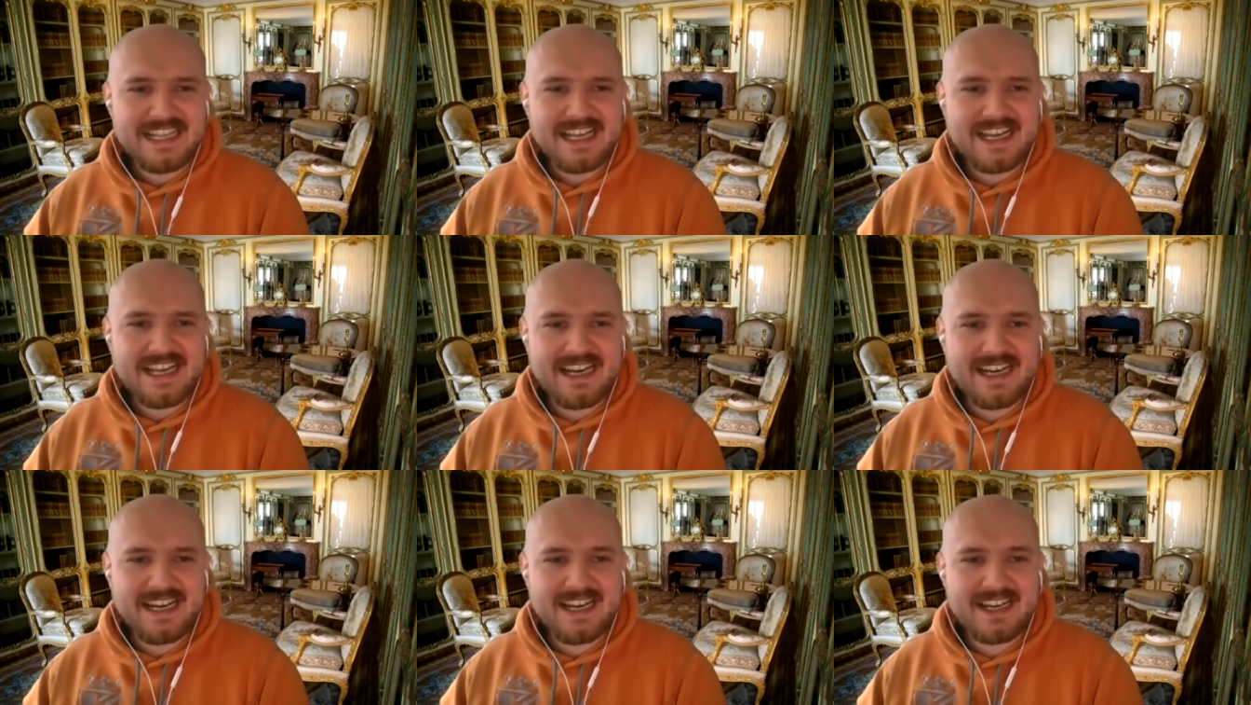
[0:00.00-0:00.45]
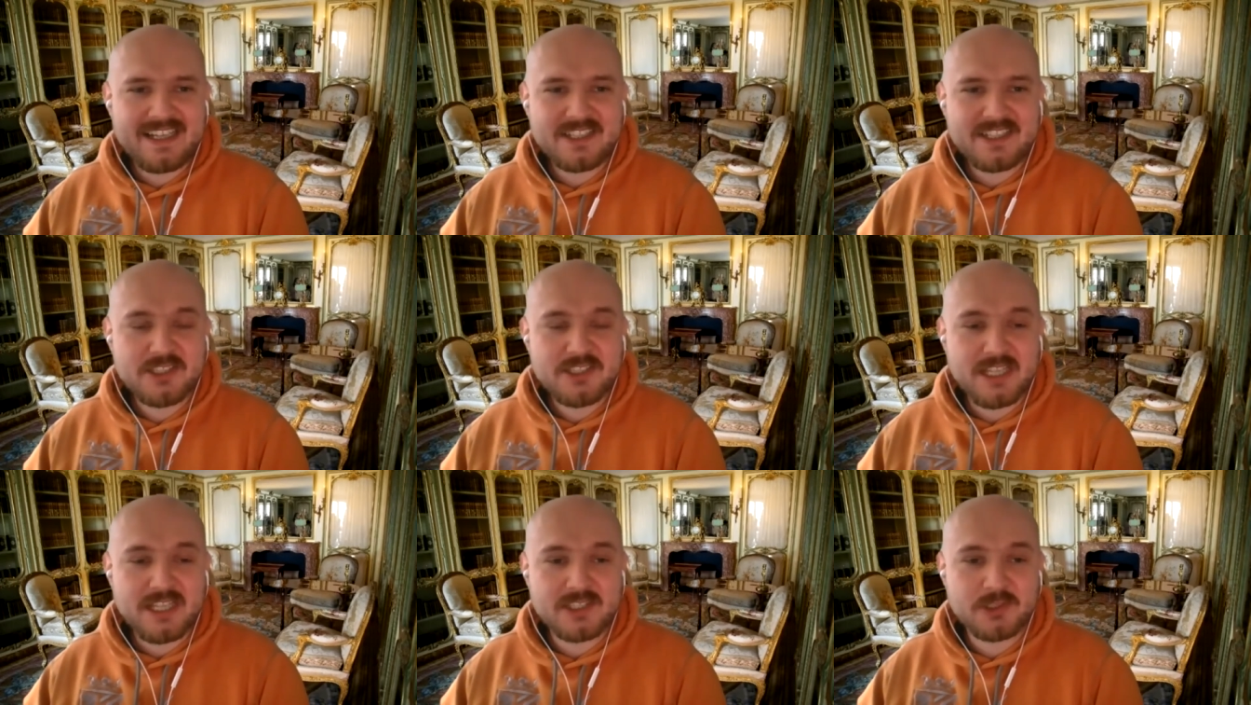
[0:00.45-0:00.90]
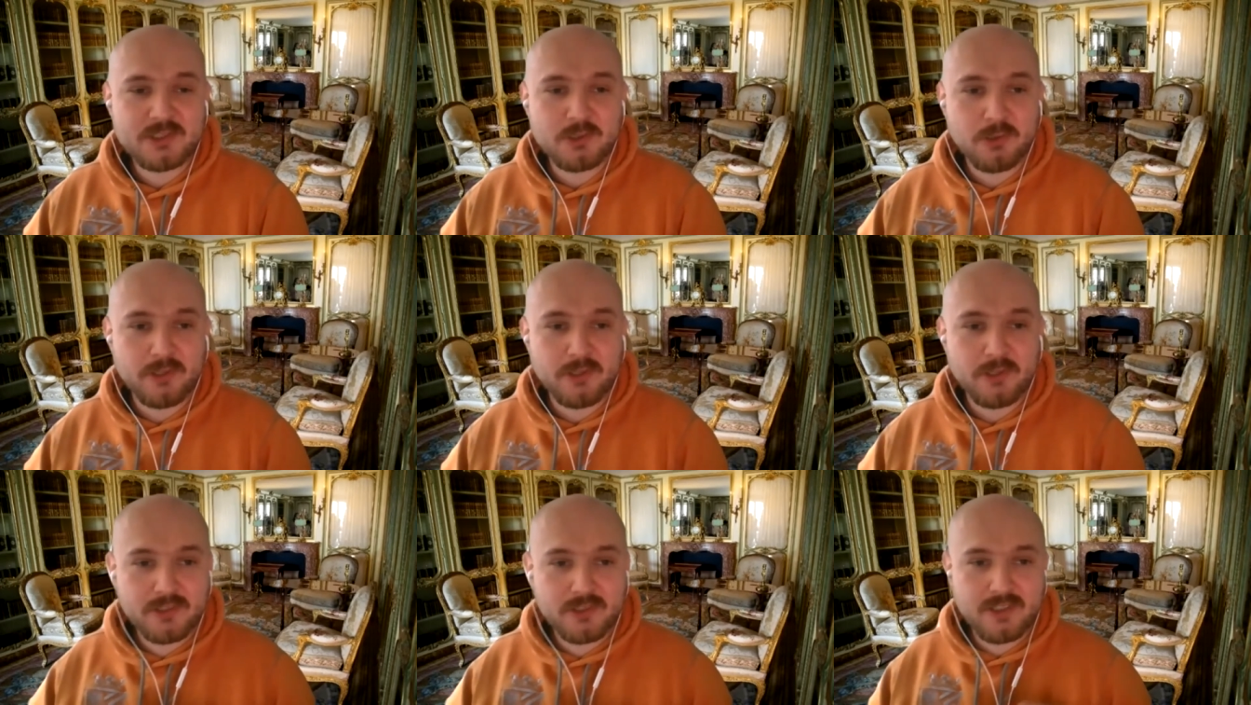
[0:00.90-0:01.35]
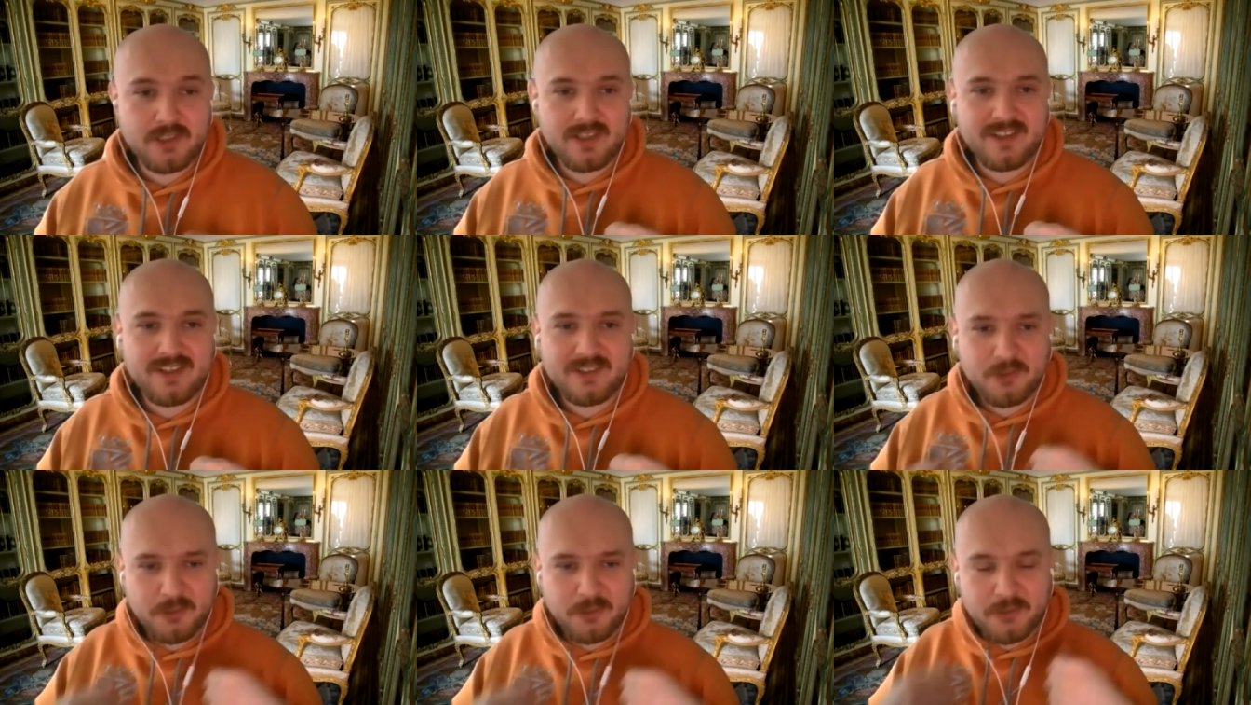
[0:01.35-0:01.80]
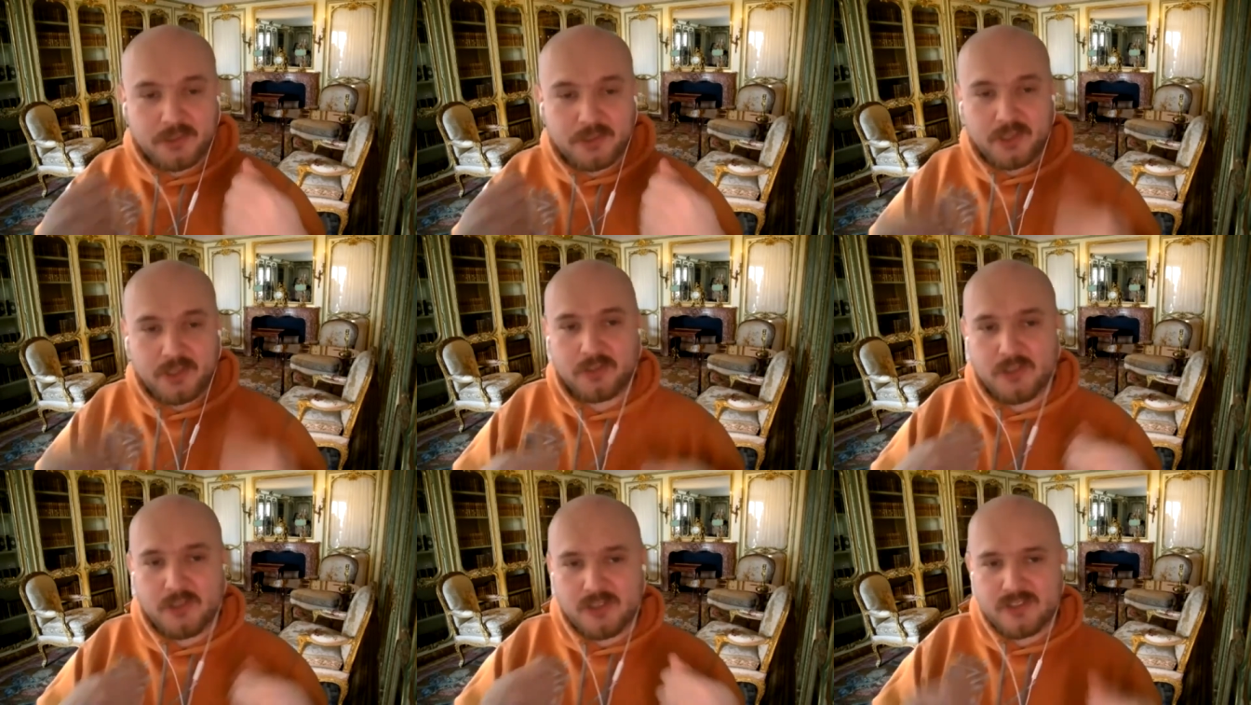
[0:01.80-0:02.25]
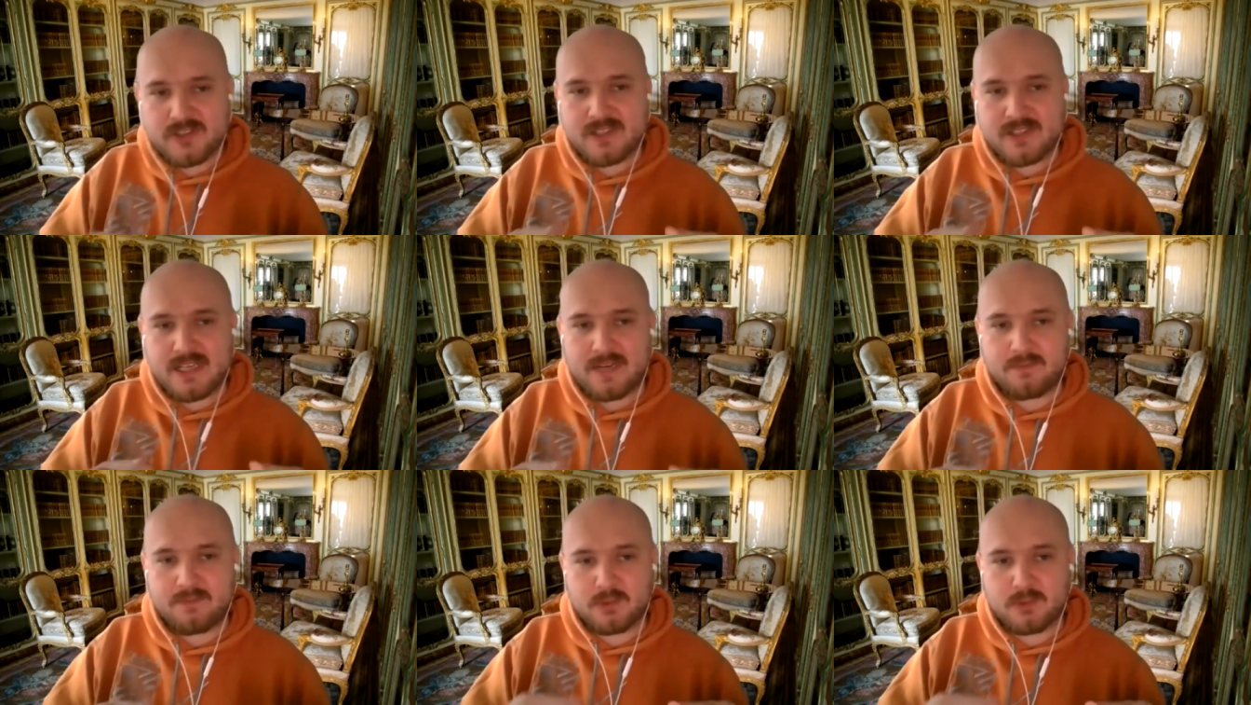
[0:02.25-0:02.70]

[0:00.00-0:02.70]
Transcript: Uh, just oh. to, uh, to introduce them